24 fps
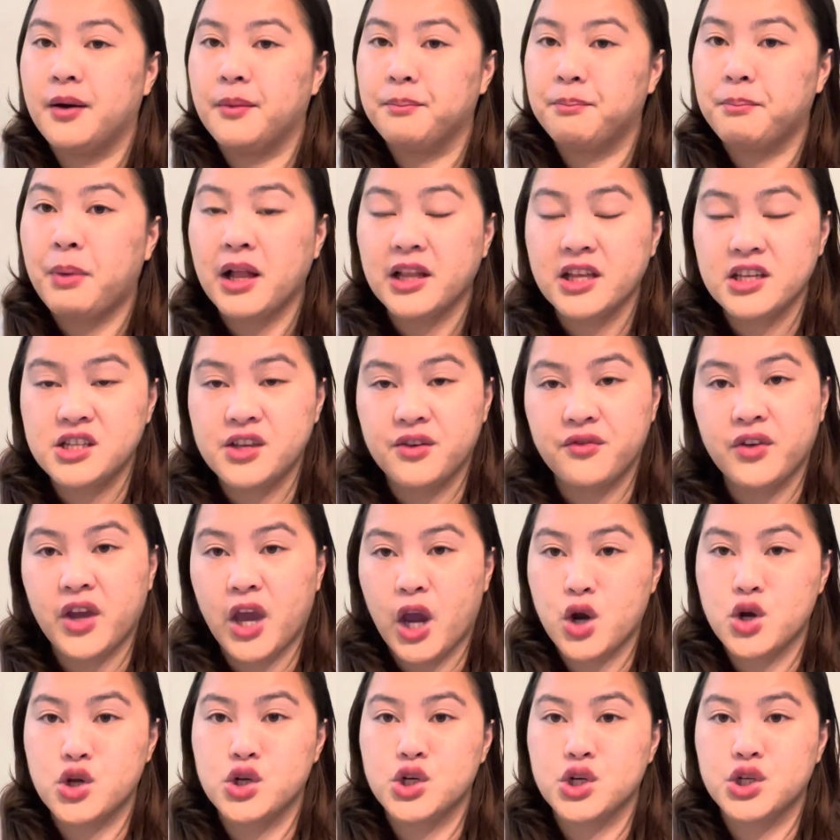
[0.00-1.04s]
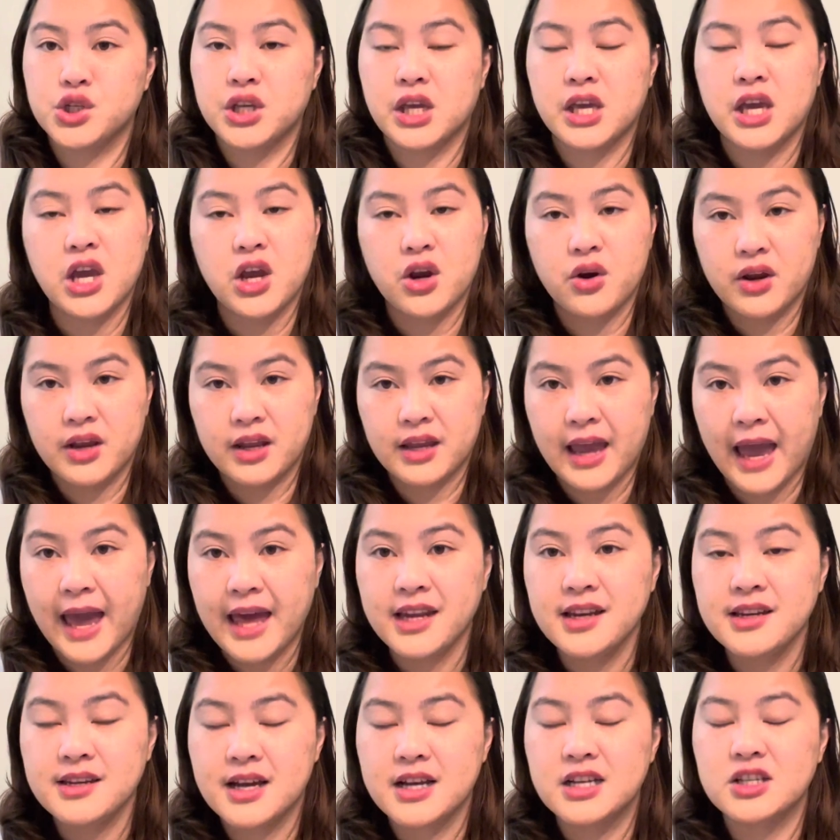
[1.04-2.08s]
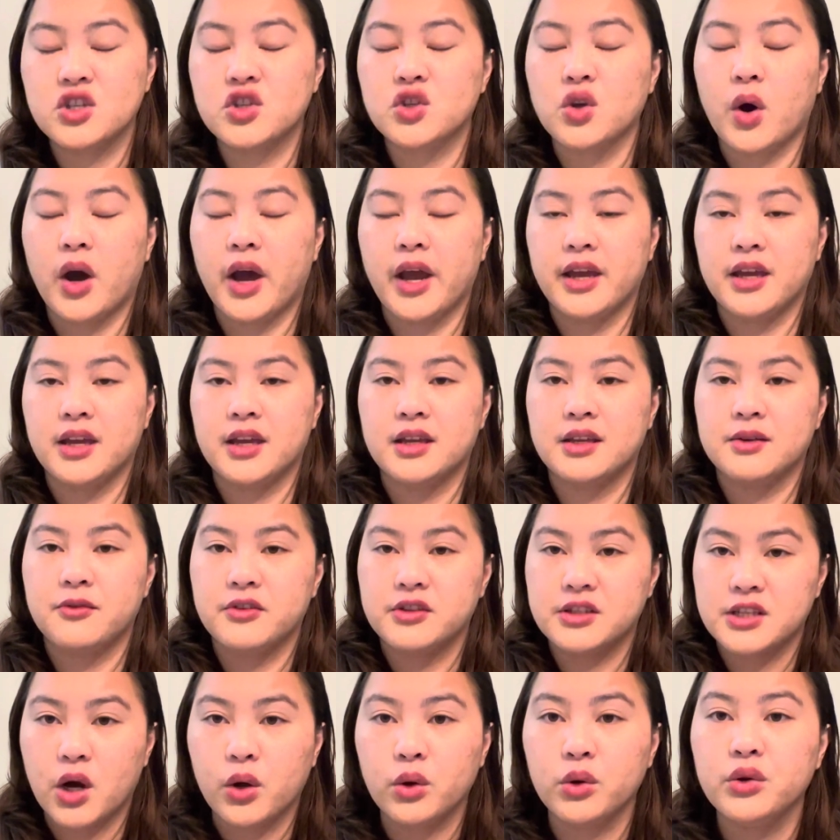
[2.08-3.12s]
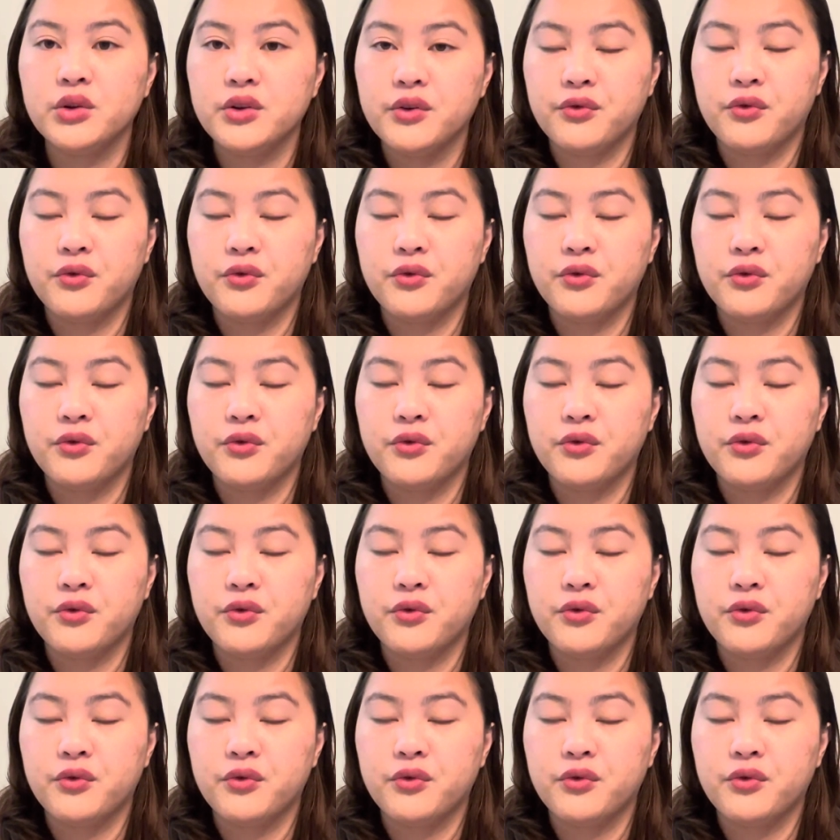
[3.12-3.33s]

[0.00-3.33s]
palliative care nursing here in Canada, so I download the